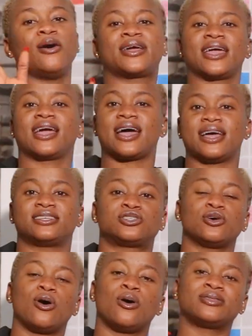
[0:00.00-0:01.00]
Okay guys,
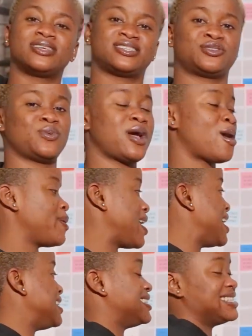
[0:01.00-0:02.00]
so this is where we're
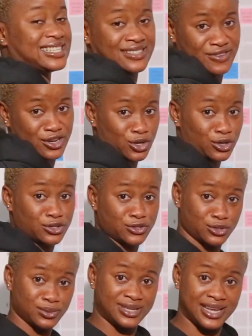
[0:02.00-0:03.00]
ending this video
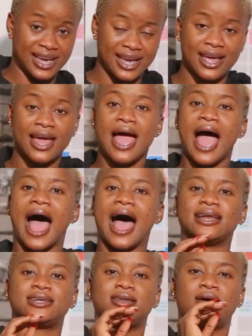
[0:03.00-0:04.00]
today,
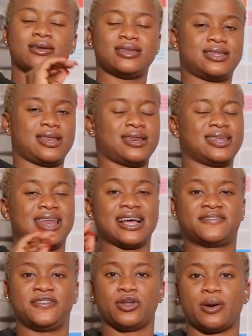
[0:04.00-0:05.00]
and on the
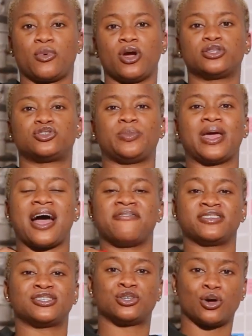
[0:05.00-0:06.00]
next video I'm going to be
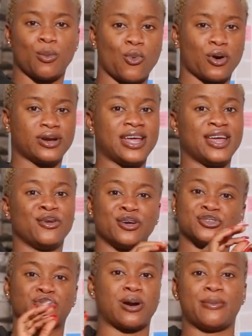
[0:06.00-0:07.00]
having someone, a
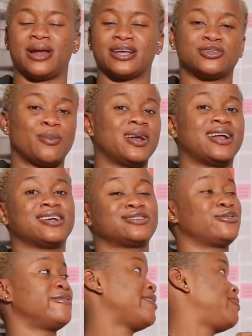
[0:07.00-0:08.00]
non-Scrabbler, someone that has
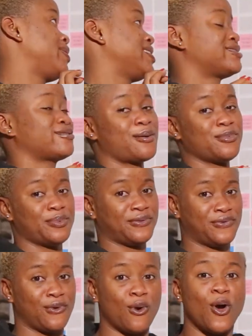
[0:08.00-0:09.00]
never played Scrabble
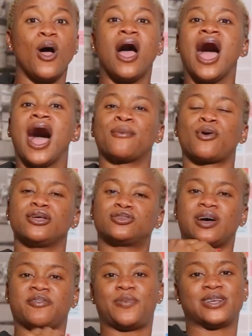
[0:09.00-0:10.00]
before. I'm going
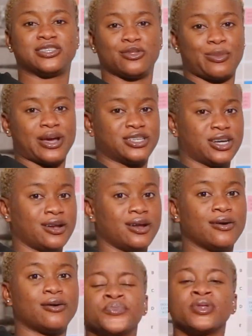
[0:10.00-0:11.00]
to have a person on my
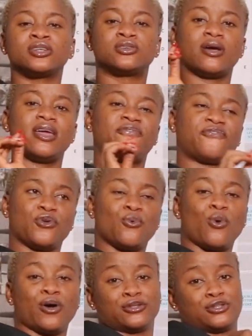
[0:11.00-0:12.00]
channel. So if you
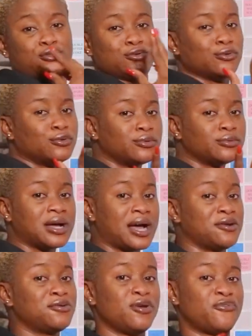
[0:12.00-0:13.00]
want to,
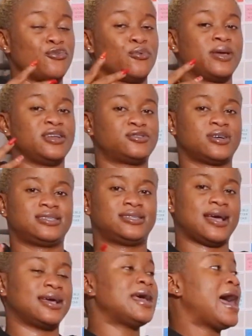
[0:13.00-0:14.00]
I don't know if you'll be
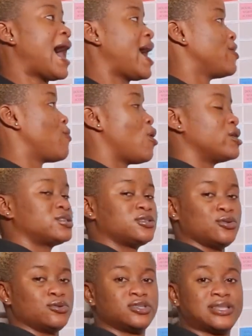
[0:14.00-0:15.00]
interested, and
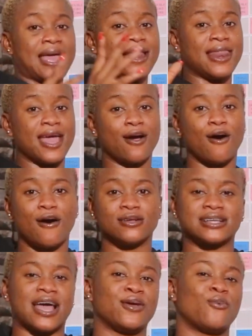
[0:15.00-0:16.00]
you stay in
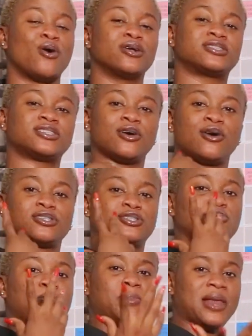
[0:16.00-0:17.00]
Lagos and you want
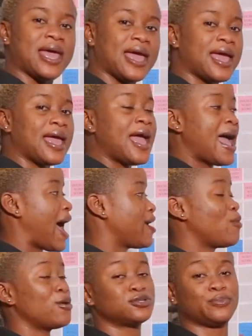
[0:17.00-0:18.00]
us to play, and
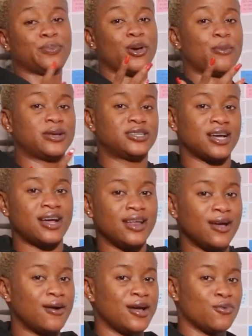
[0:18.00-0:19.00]
you want to be on my
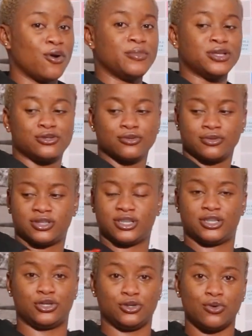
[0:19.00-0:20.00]
channel, and you want me to
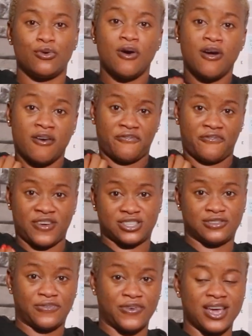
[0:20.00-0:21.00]
teach you
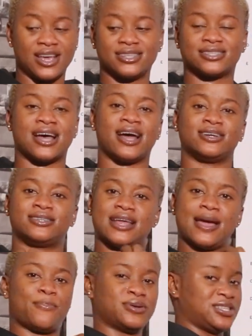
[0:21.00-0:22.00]
face to face and
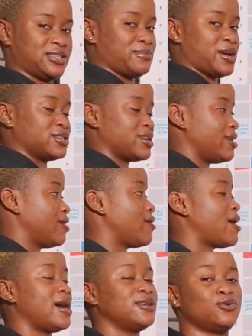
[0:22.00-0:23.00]
put it in my
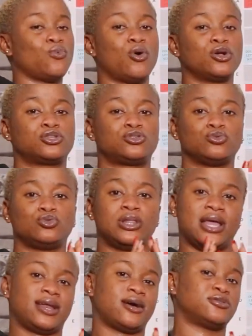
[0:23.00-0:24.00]
channel, and you want to
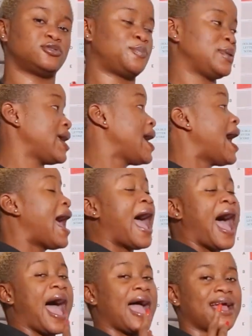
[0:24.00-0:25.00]
learn how to play,
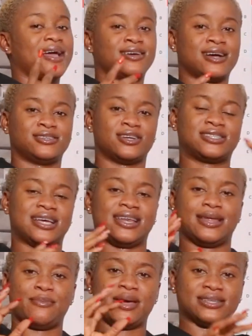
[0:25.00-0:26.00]
you can just
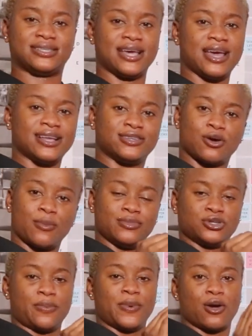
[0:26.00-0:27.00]
send a message,
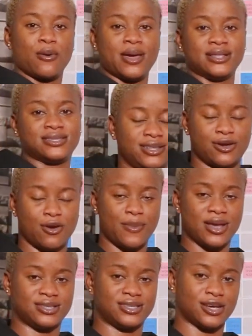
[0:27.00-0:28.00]
drop a comment in the
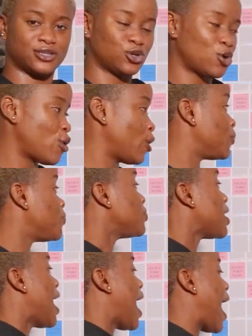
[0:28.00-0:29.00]
comment section,
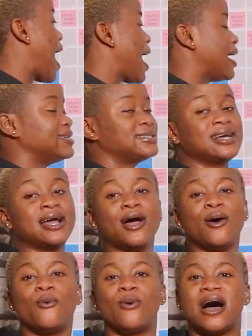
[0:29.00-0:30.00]
and
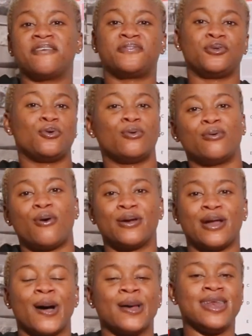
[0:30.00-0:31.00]
we'll have you
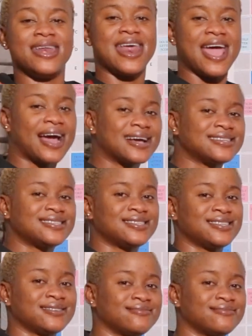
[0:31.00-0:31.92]
on our next